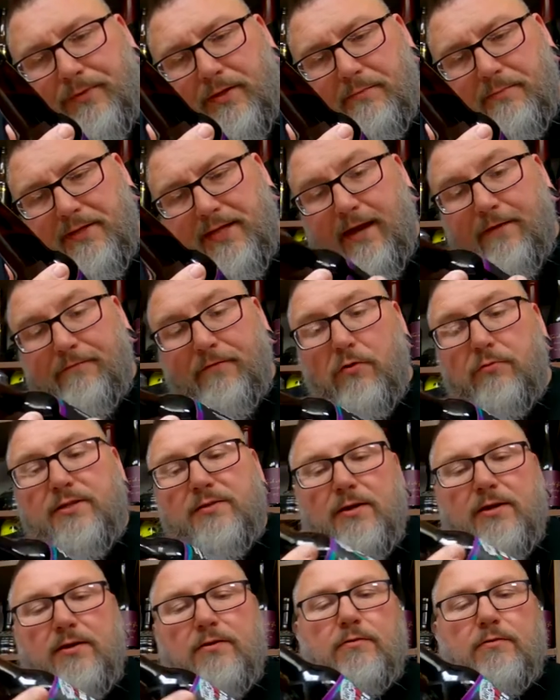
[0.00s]
But yeah, I've always
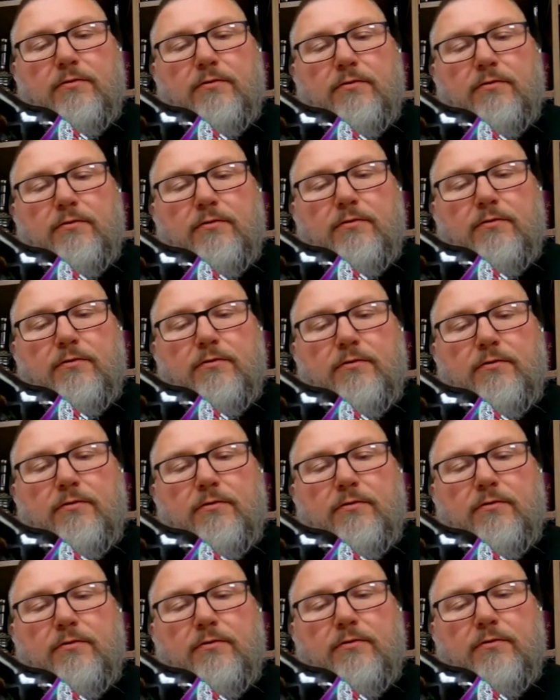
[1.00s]
wanted to review this.
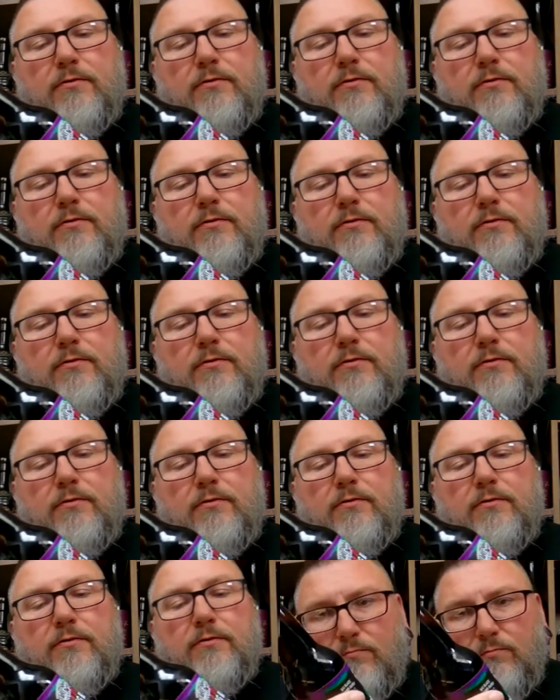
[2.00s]
Yeah.
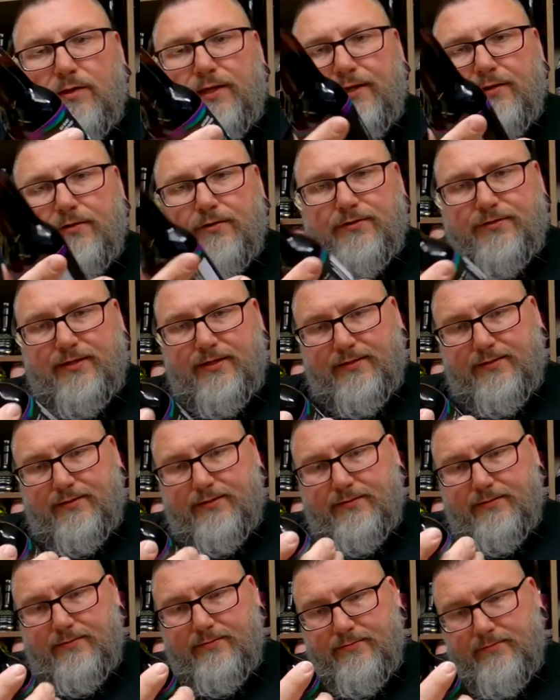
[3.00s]
What year is
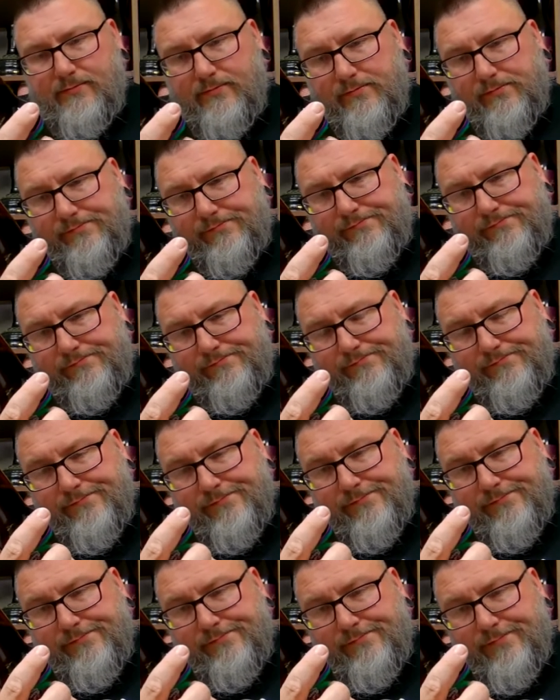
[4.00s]
this?
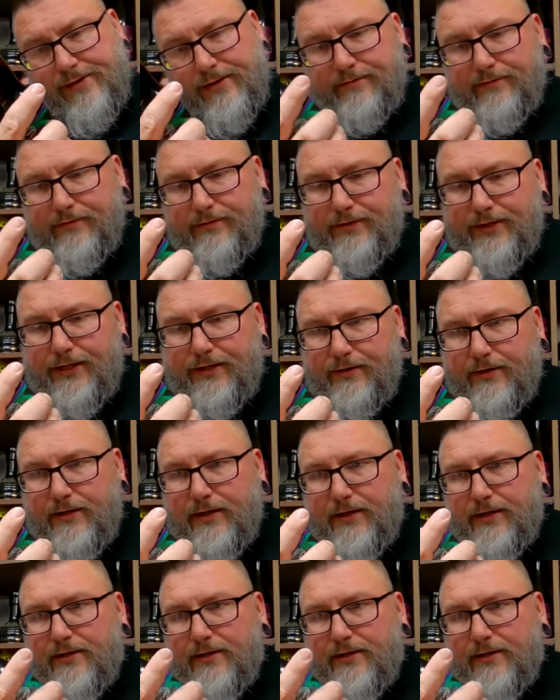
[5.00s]
I throw a year on it?